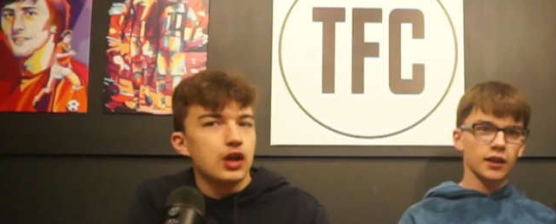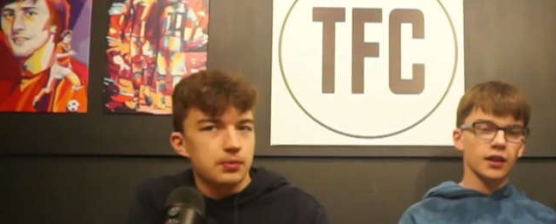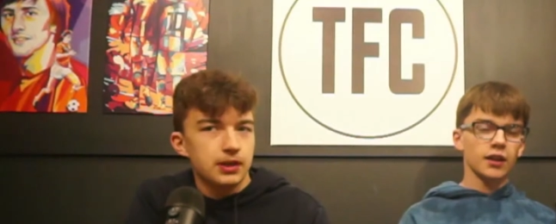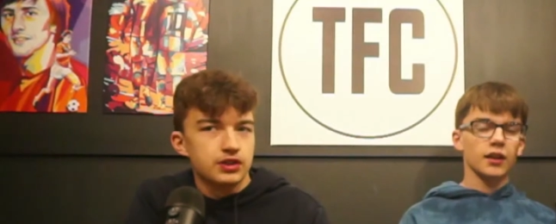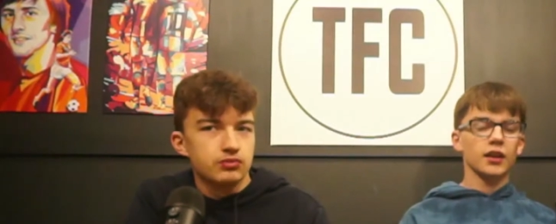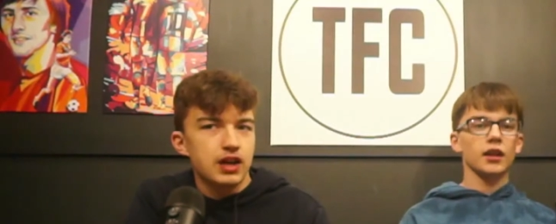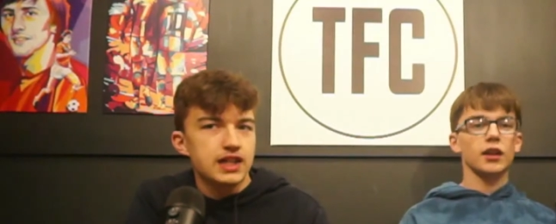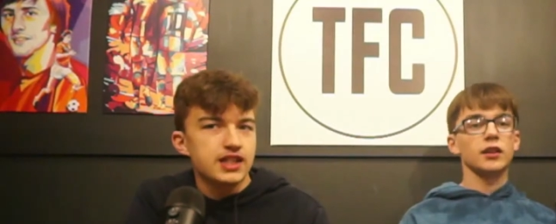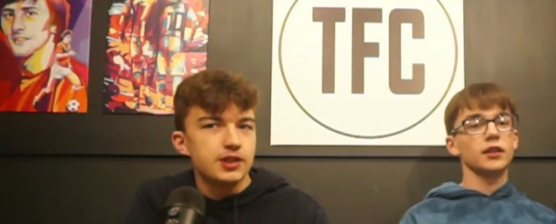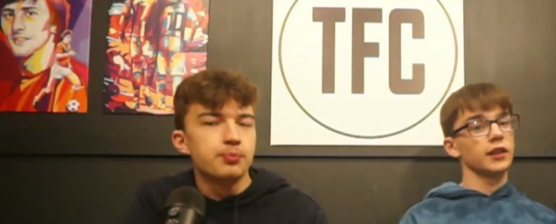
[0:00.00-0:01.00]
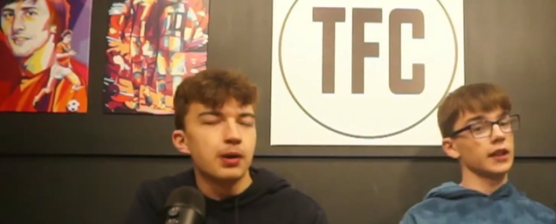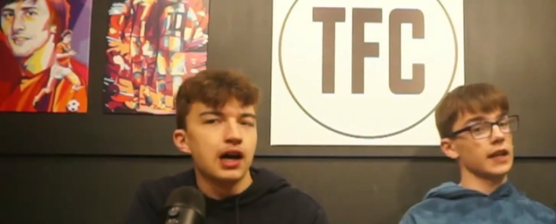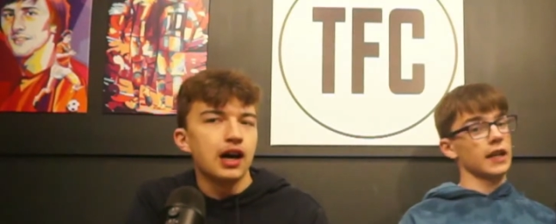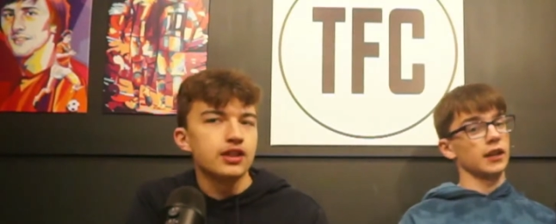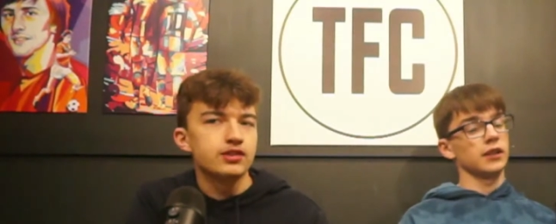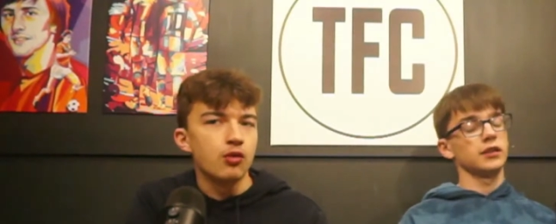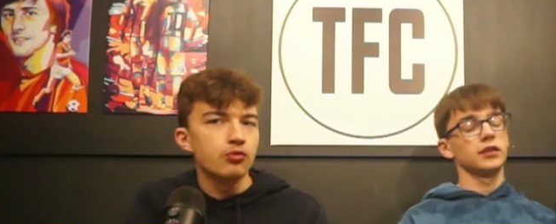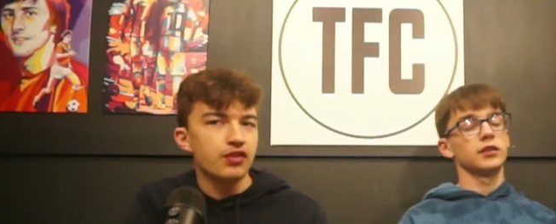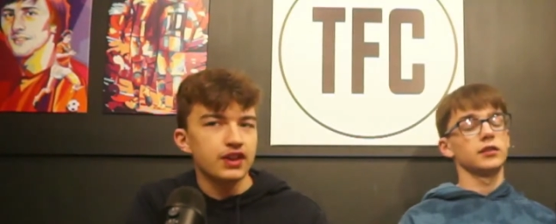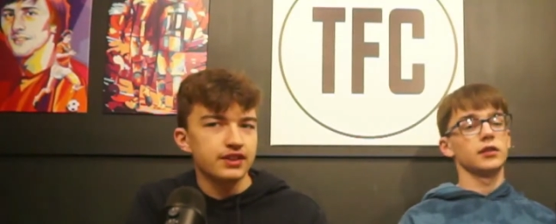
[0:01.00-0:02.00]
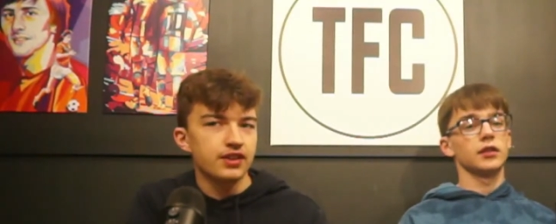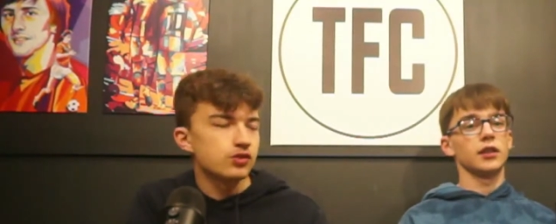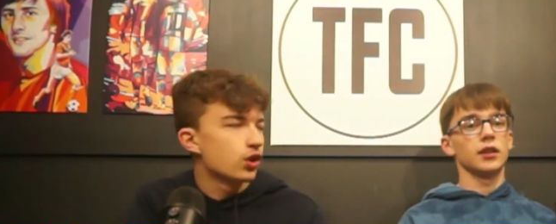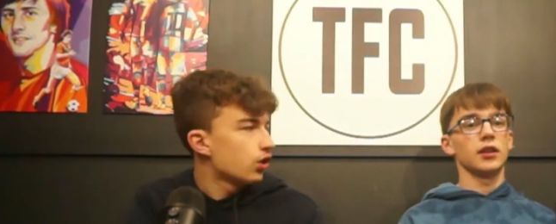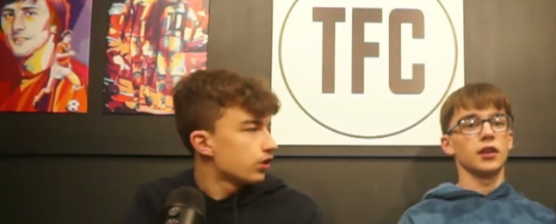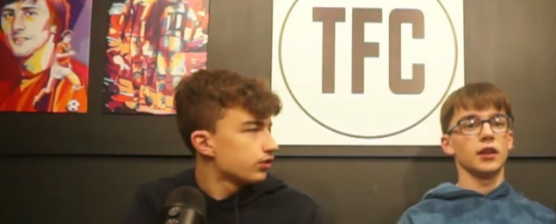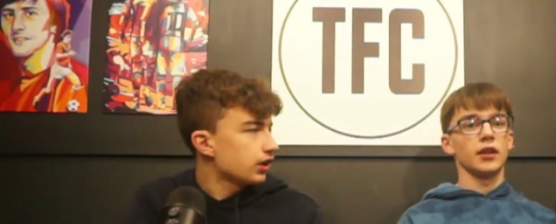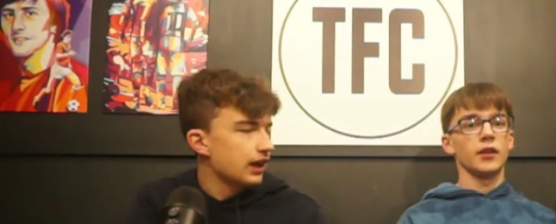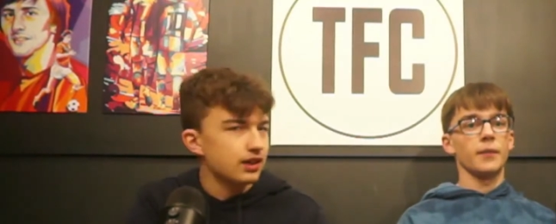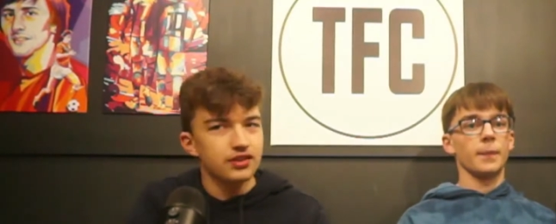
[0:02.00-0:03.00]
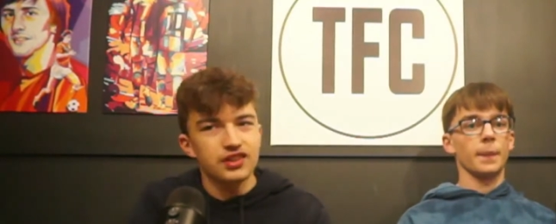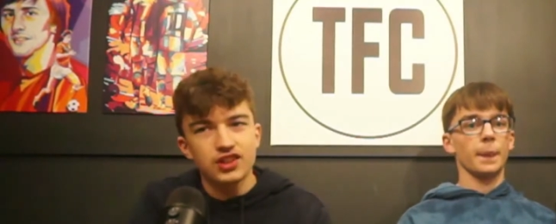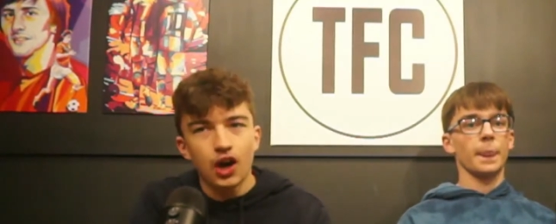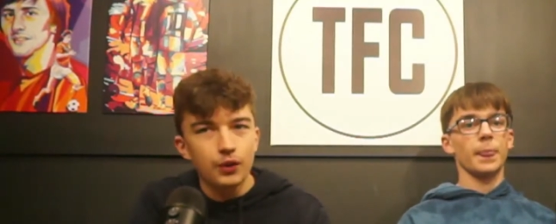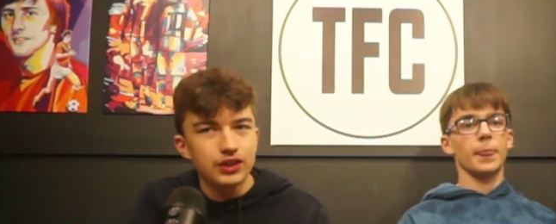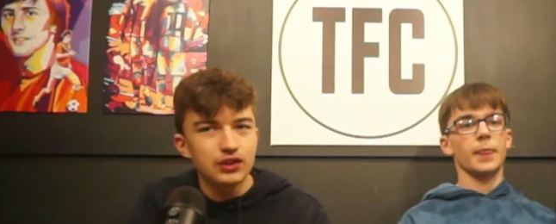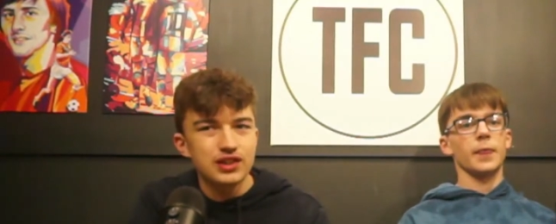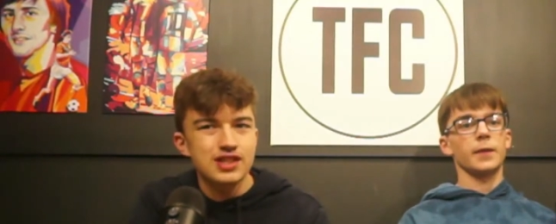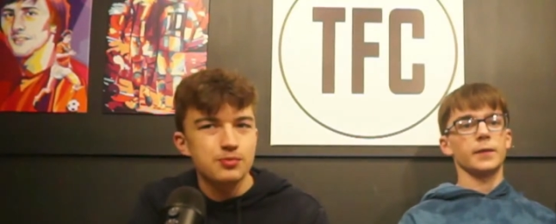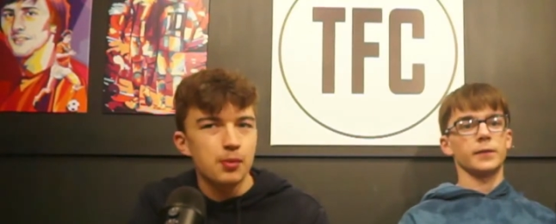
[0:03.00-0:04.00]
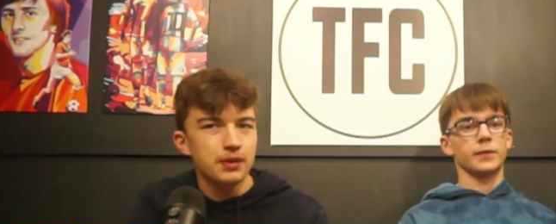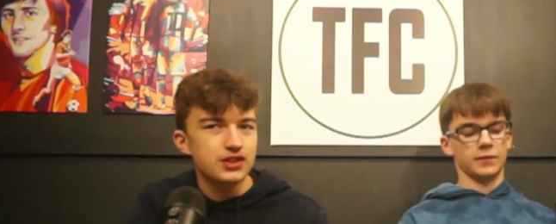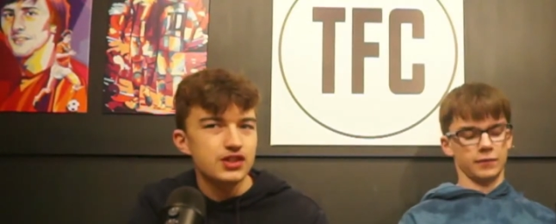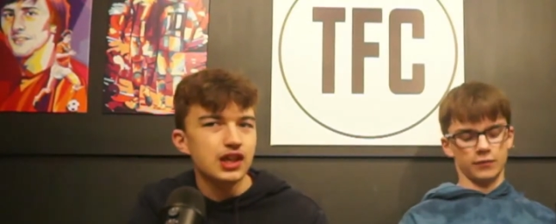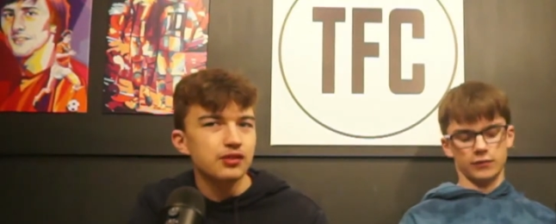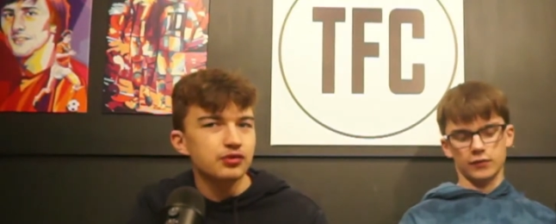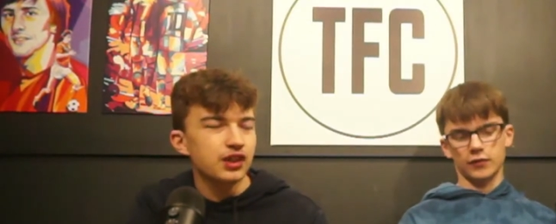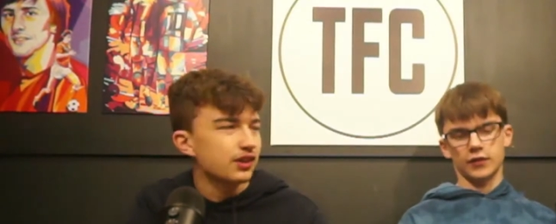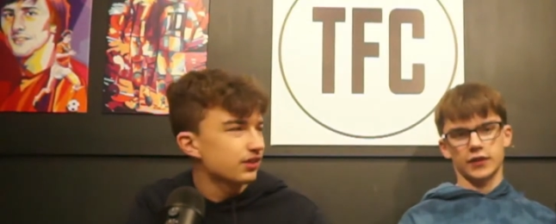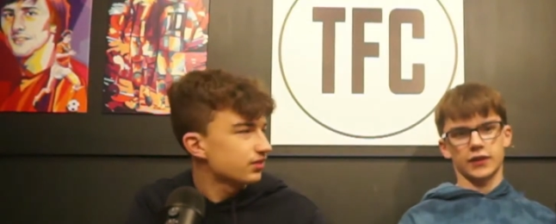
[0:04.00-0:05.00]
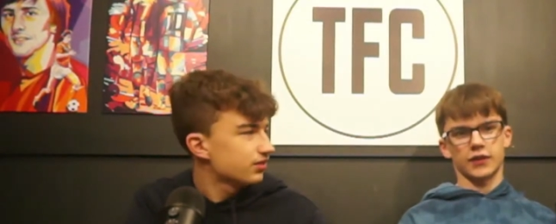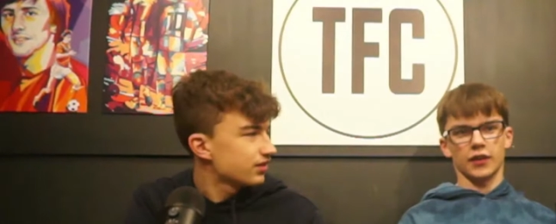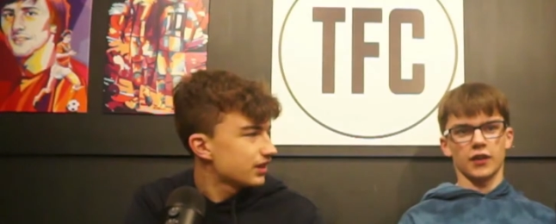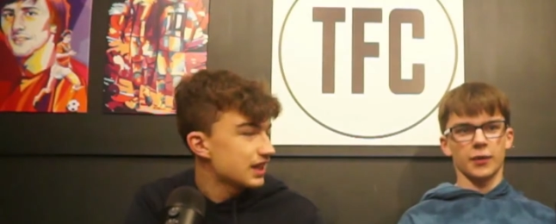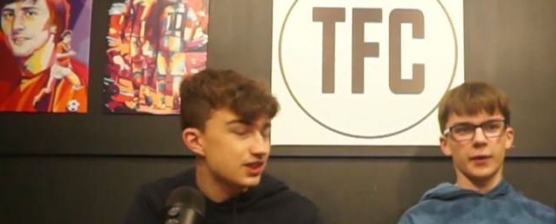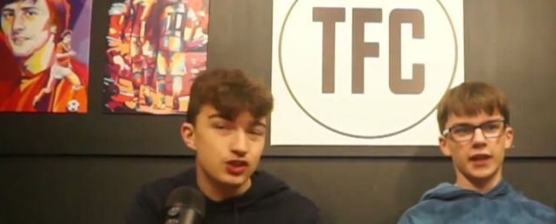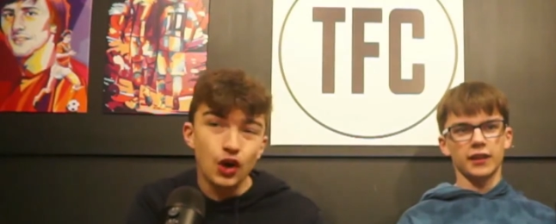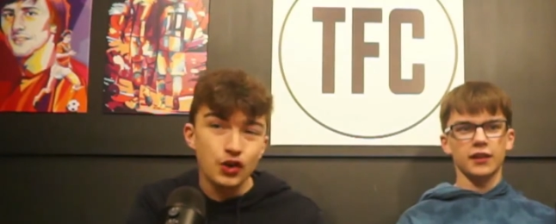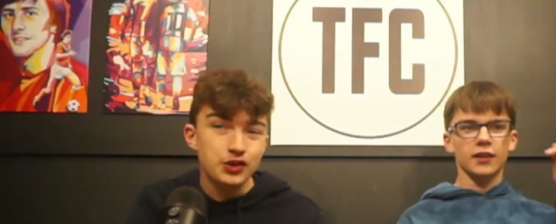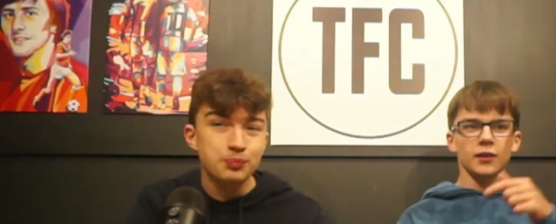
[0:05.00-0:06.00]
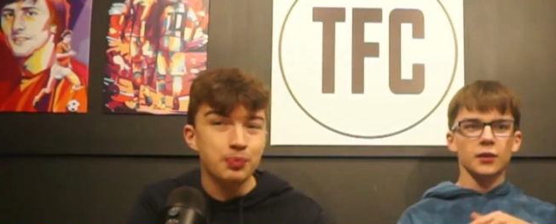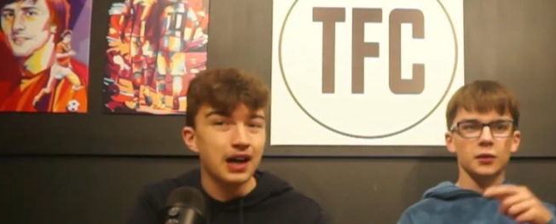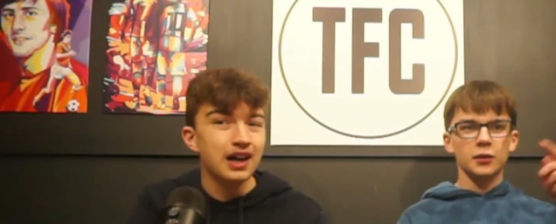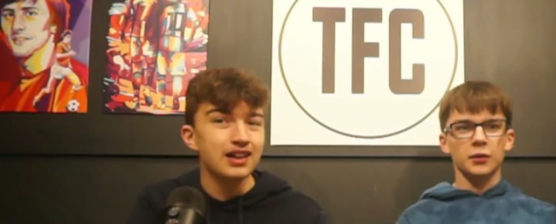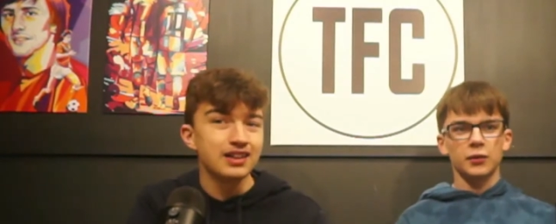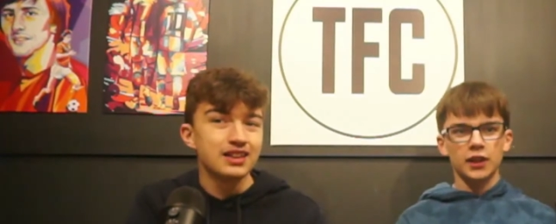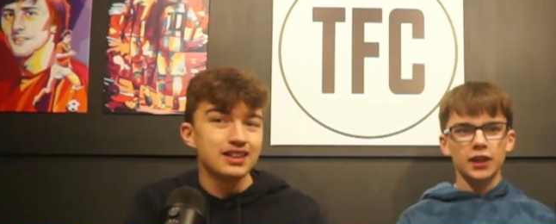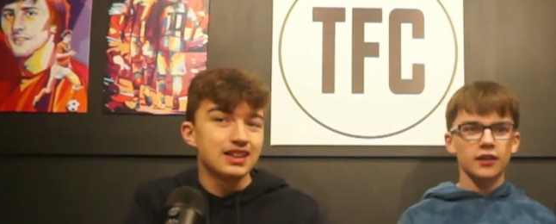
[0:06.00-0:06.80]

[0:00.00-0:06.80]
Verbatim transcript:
Speaker 1: underrated, but yeah. I don't think they've got like the Darwin Núñez is probably gonna start up front. Darwin, He's good, but Núñez.